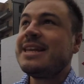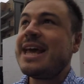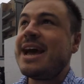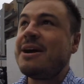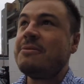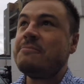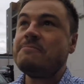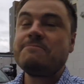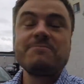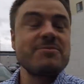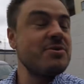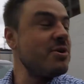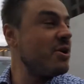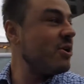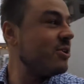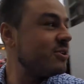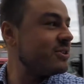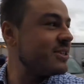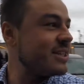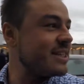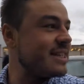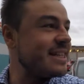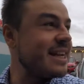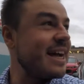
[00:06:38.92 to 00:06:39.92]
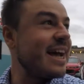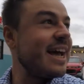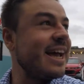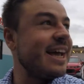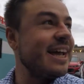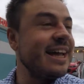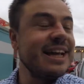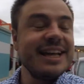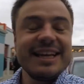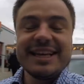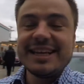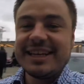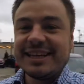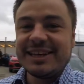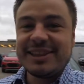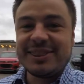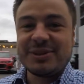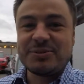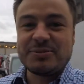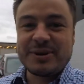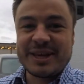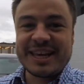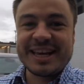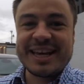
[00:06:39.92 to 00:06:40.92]
Now, on to today.
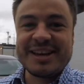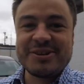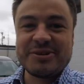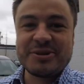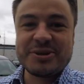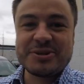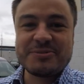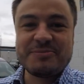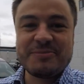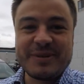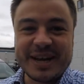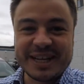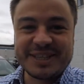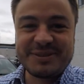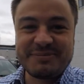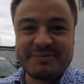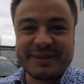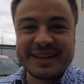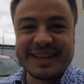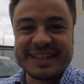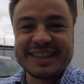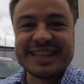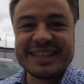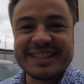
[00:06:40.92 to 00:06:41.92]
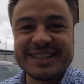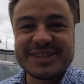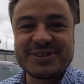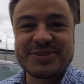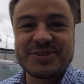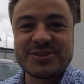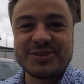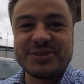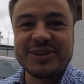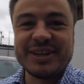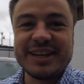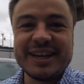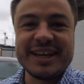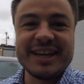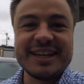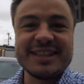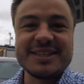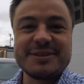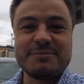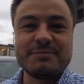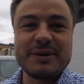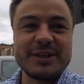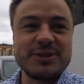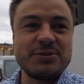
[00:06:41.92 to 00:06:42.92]
The weather here is much better than Detroit.
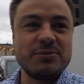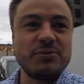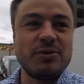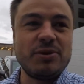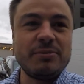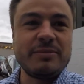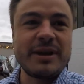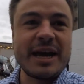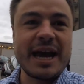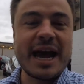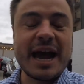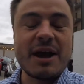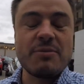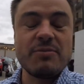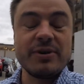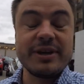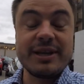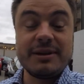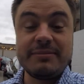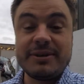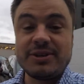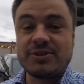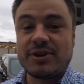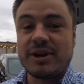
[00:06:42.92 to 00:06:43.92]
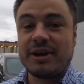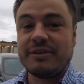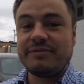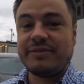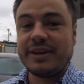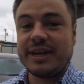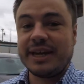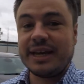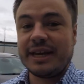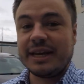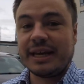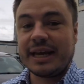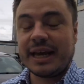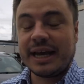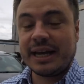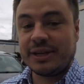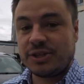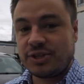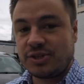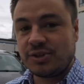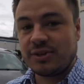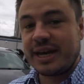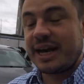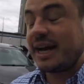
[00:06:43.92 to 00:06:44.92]
It's much warmer, and we're going to be driving
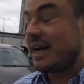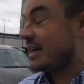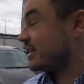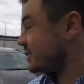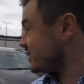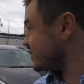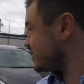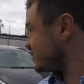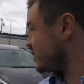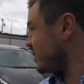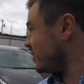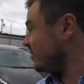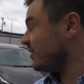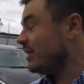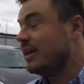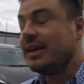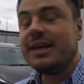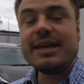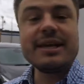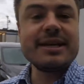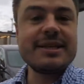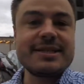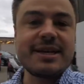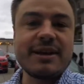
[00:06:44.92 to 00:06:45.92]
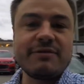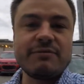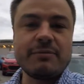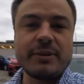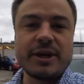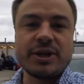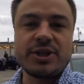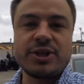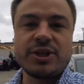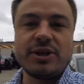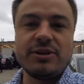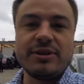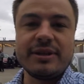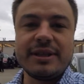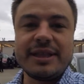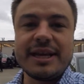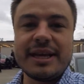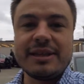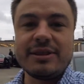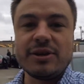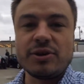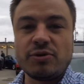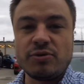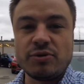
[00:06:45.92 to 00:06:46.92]
2 cars. So you can see over my shoulder
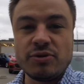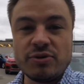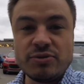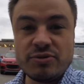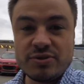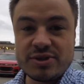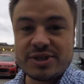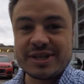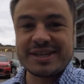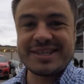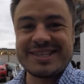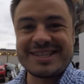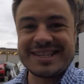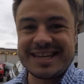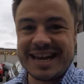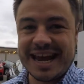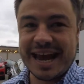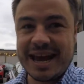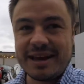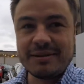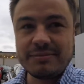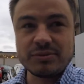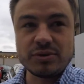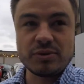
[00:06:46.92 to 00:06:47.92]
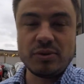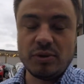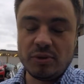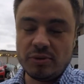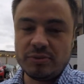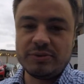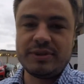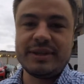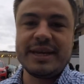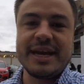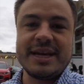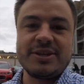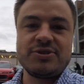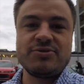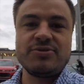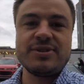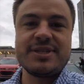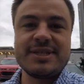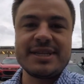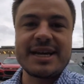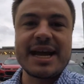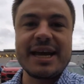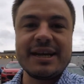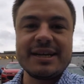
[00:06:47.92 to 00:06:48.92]
there the Cruze sedan, or the
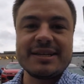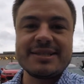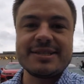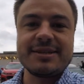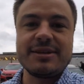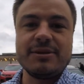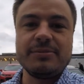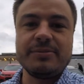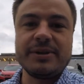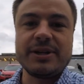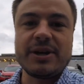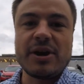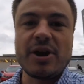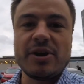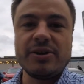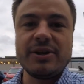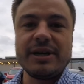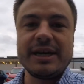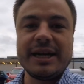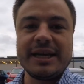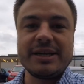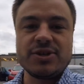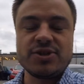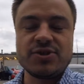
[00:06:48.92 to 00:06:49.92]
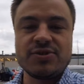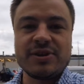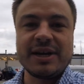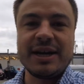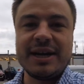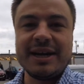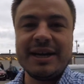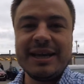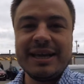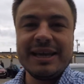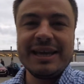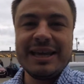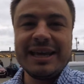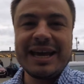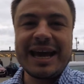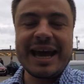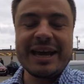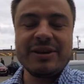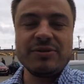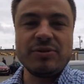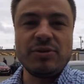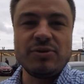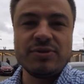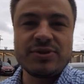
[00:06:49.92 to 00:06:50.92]
Astra sedan as it will be known in Australia,
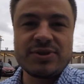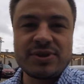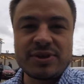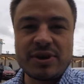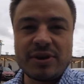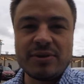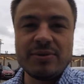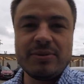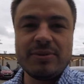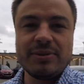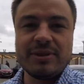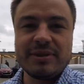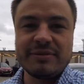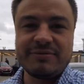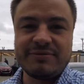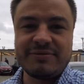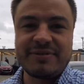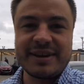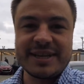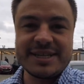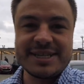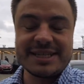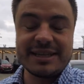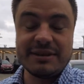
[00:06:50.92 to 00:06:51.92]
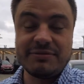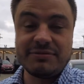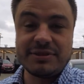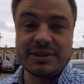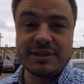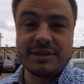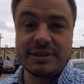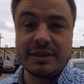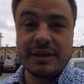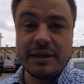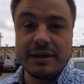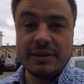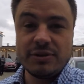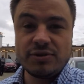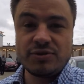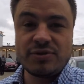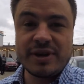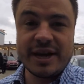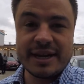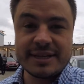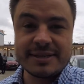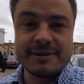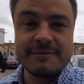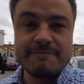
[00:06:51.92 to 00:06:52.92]
and also the facelifted
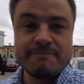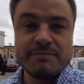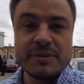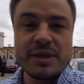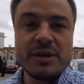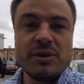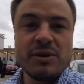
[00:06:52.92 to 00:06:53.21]
Trax.